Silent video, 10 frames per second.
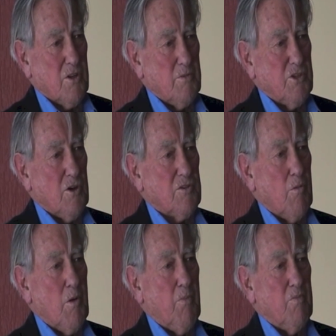themselves
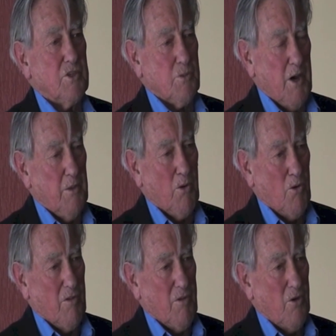from a speed
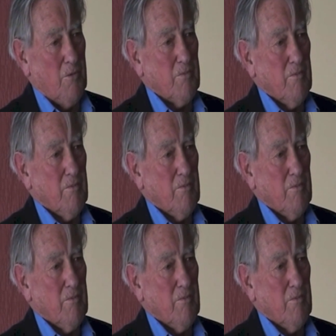point of view.